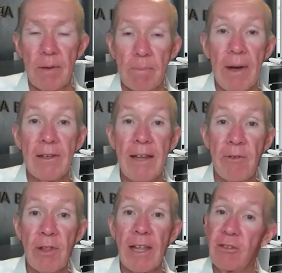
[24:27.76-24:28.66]
But
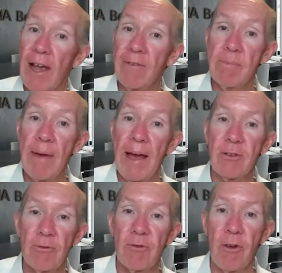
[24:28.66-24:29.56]
nevertheless, you haven't backed
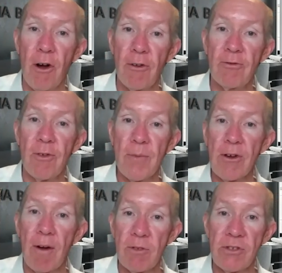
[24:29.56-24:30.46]
off from the
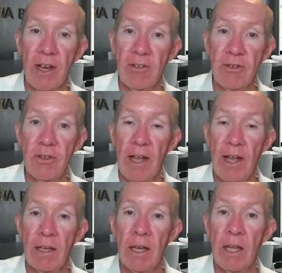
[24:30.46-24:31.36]
conversation,
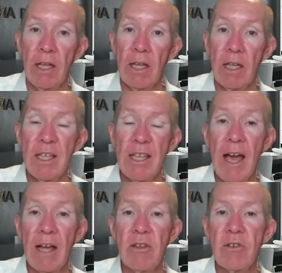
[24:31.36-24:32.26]
and
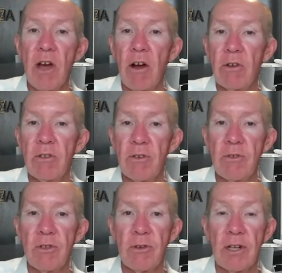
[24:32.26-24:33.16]

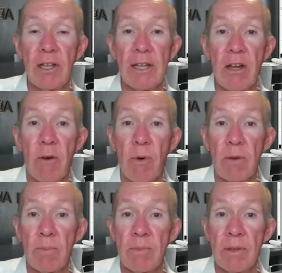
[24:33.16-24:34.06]
you clearly know what
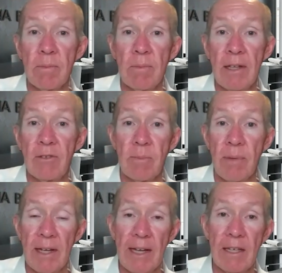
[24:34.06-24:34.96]
it means to
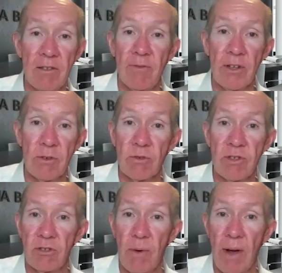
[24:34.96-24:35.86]
be in a difficult
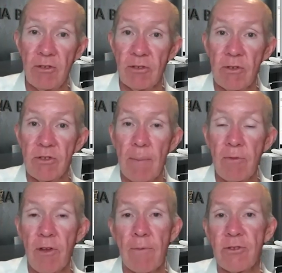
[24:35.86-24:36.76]
situation. Because
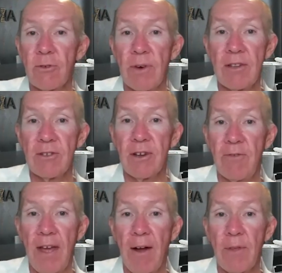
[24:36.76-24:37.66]
sometimes the reason I
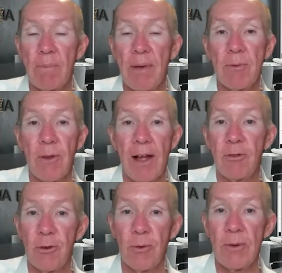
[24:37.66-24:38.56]
found that people
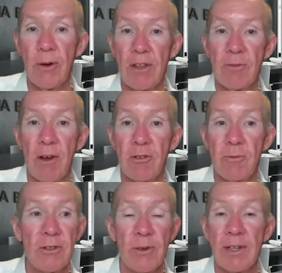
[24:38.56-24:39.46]
aren't doing what they're supposed to
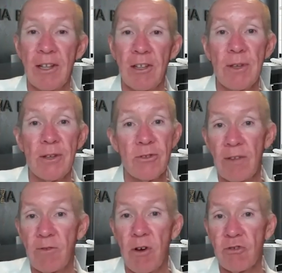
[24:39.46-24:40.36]
be doing is because
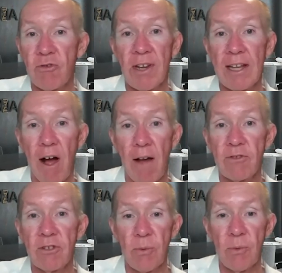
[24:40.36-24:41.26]
they've got a tricky life
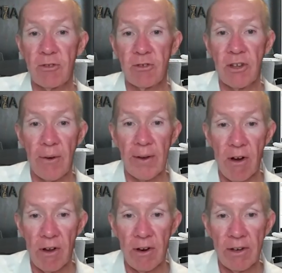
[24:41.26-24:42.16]
situation going
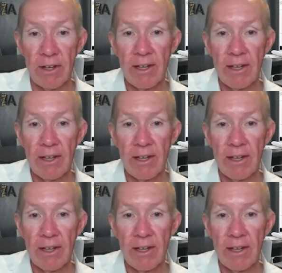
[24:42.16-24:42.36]
on.